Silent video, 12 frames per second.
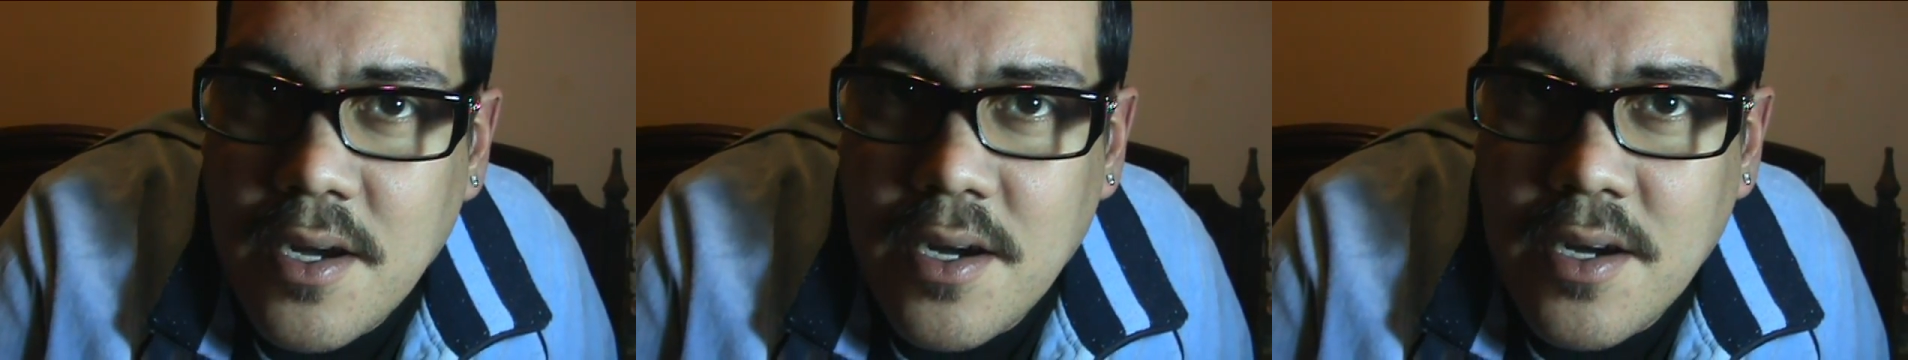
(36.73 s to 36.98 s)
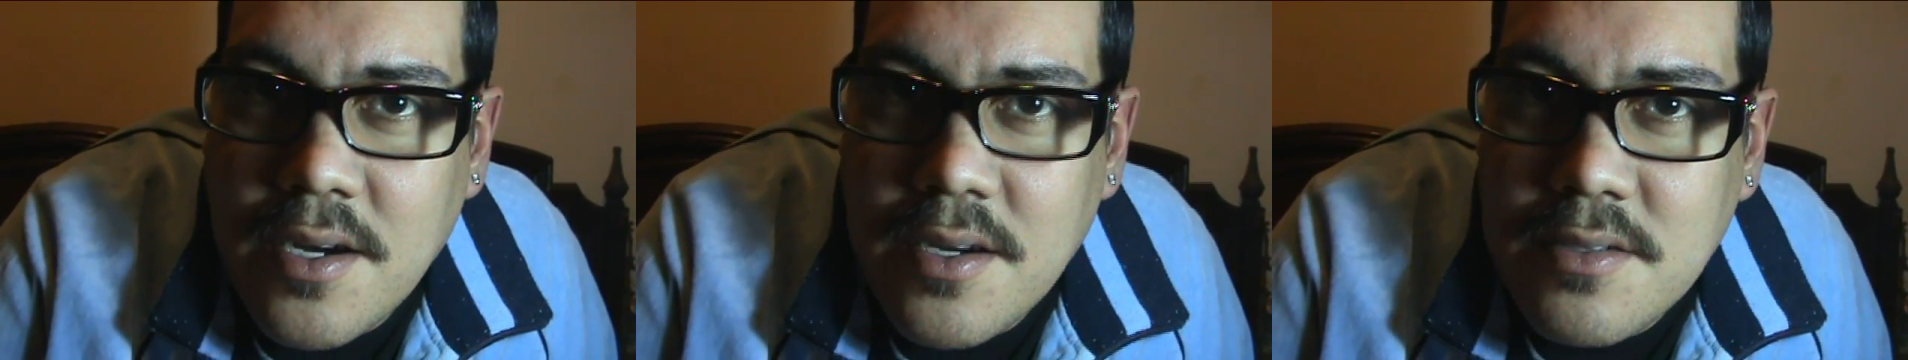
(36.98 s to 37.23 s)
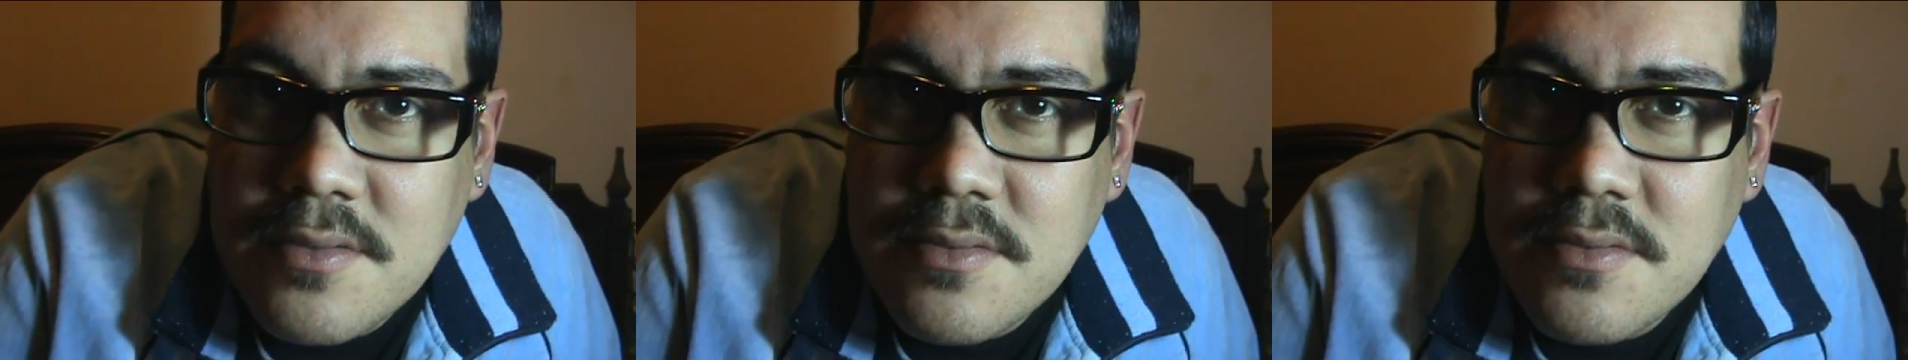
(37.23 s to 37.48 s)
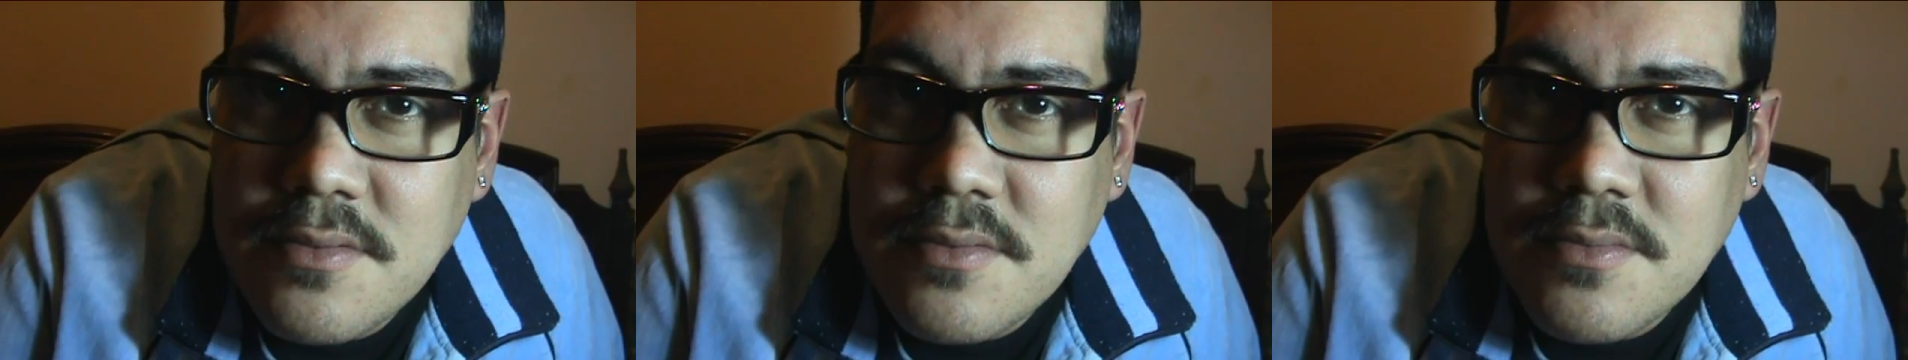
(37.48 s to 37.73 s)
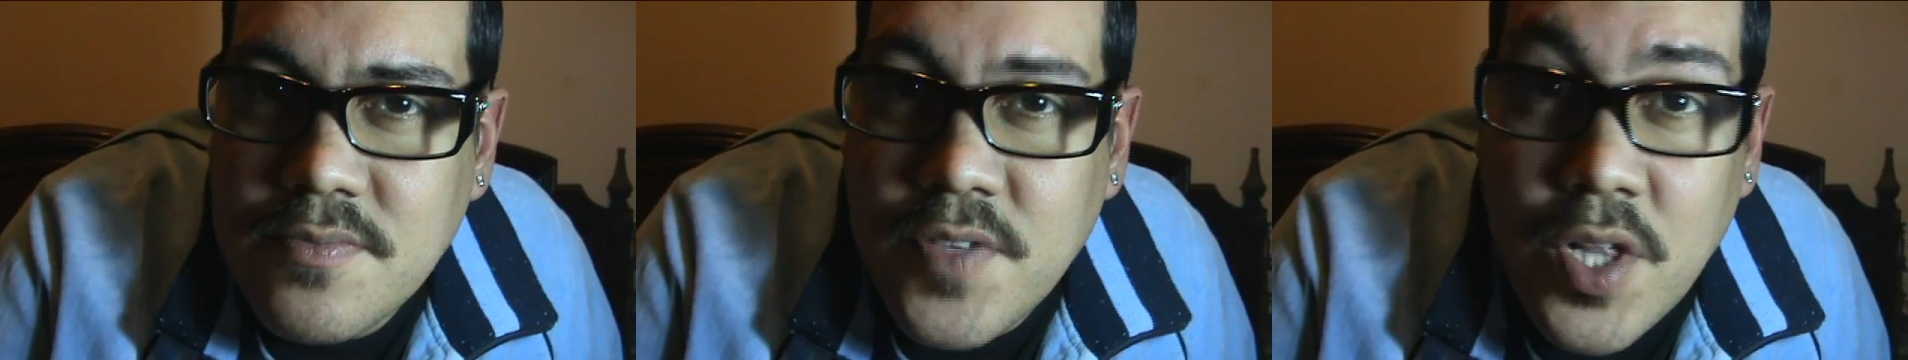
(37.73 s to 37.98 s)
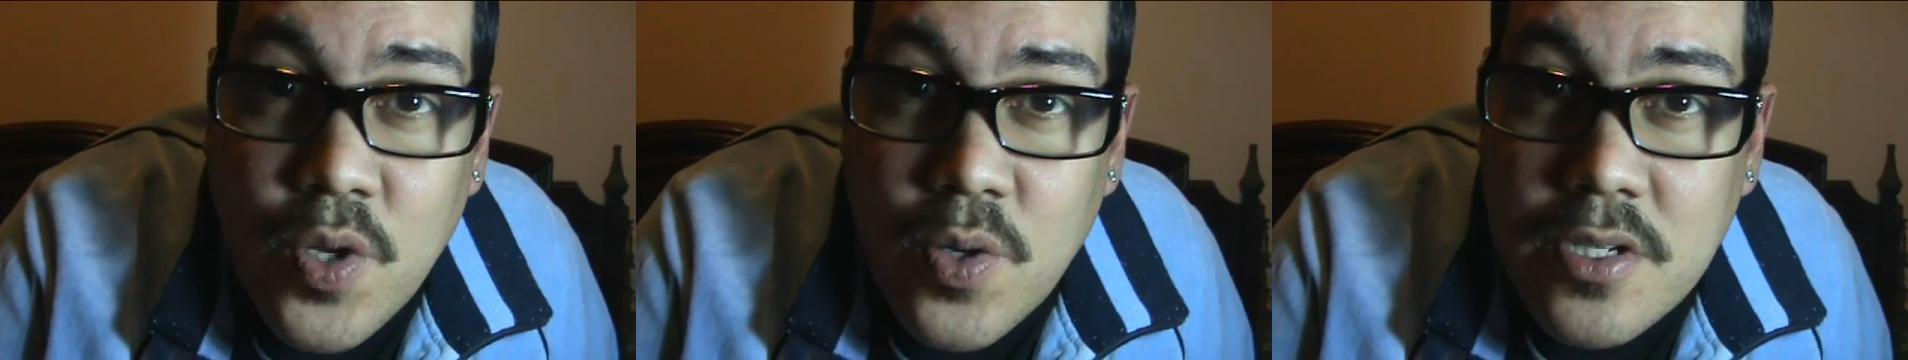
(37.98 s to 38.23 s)
a
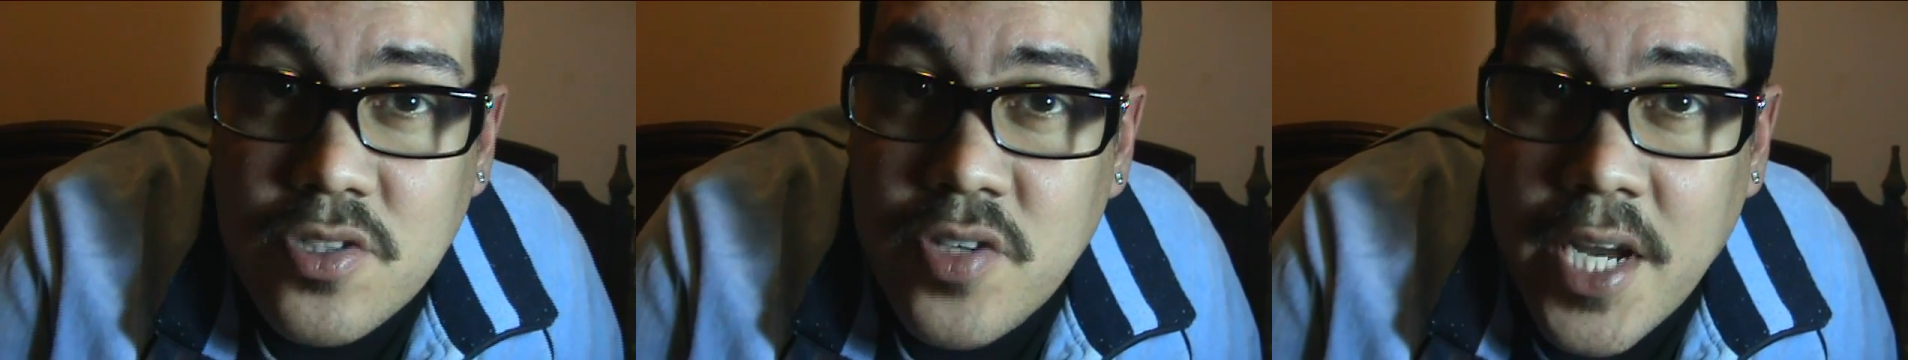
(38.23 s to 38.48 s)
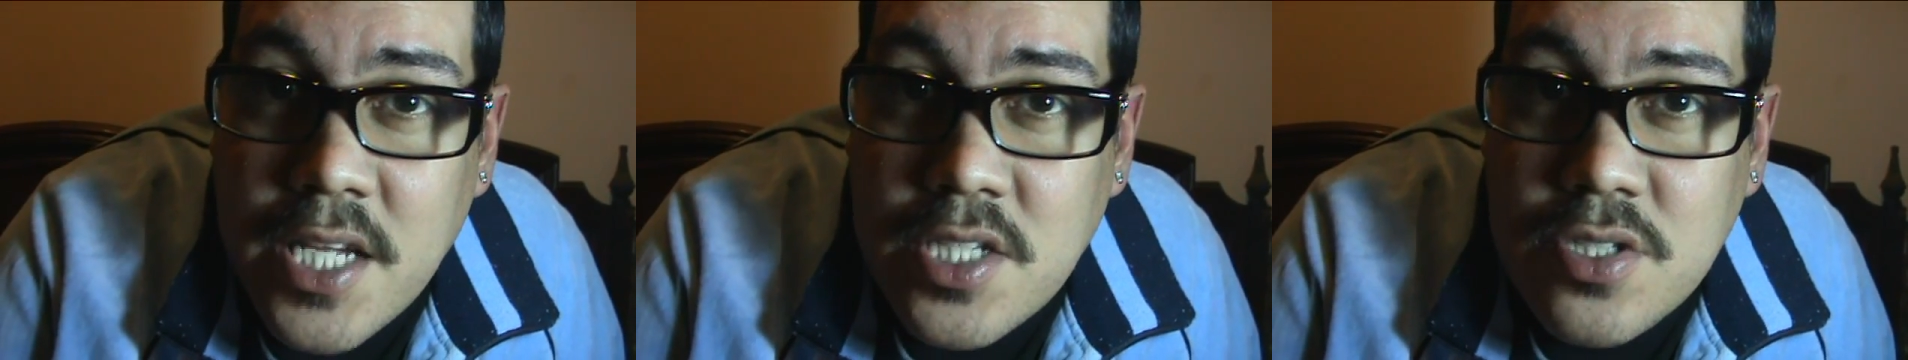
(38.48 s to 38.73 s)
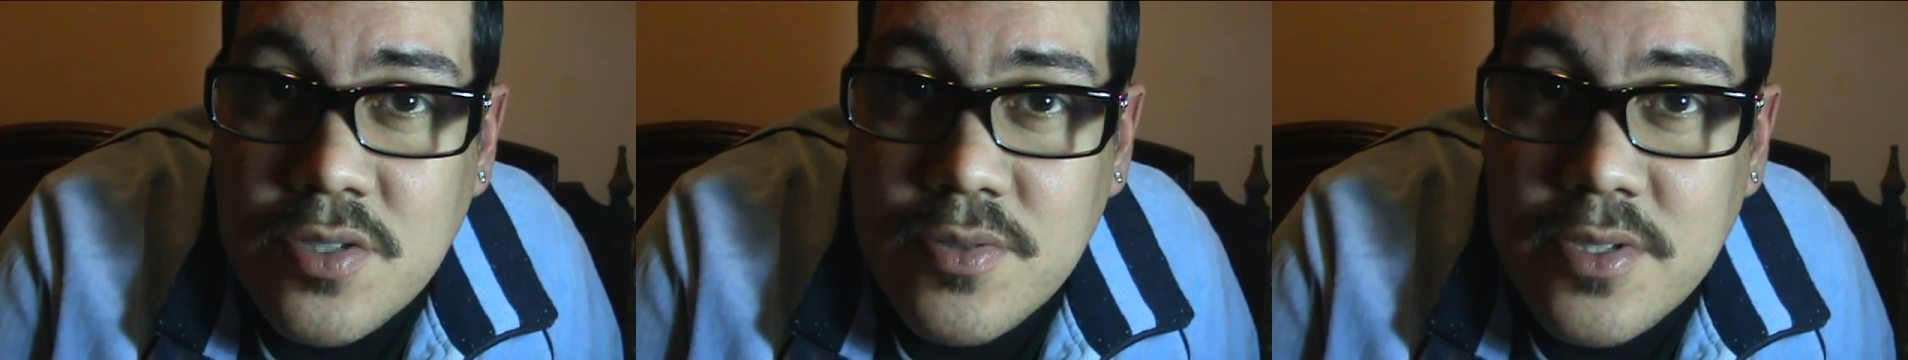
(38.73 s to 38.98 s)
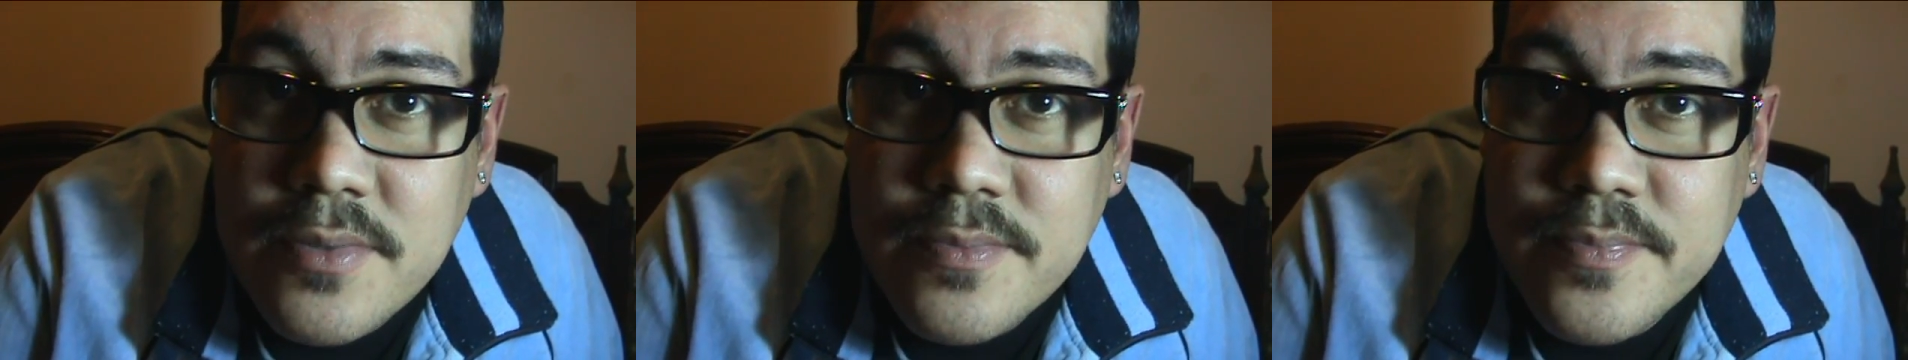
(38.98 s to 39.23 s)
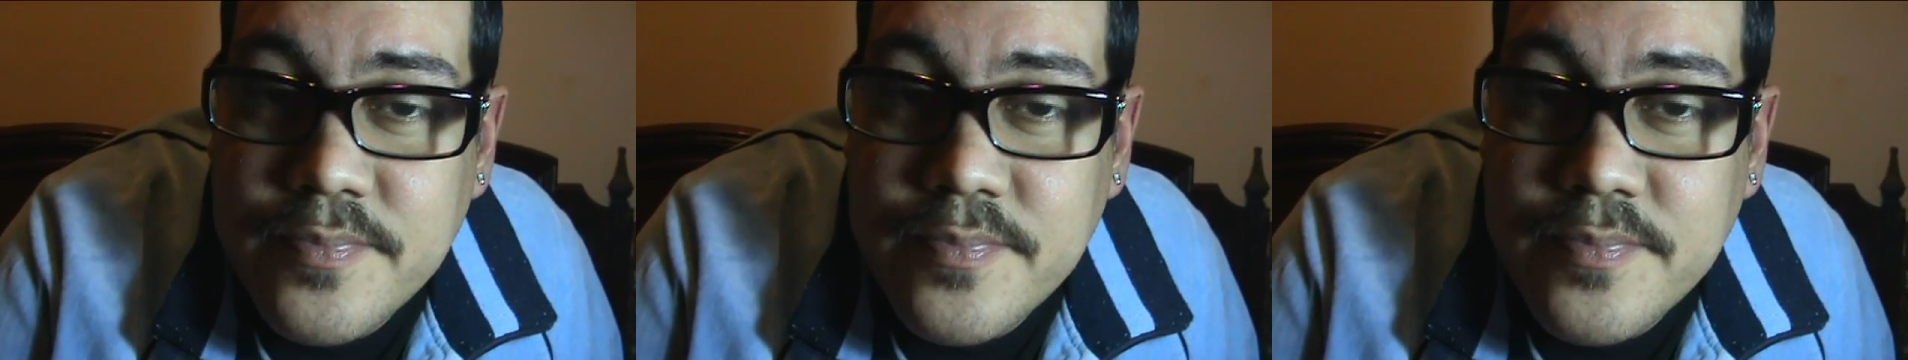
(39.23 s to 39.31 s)
velour tracksuit.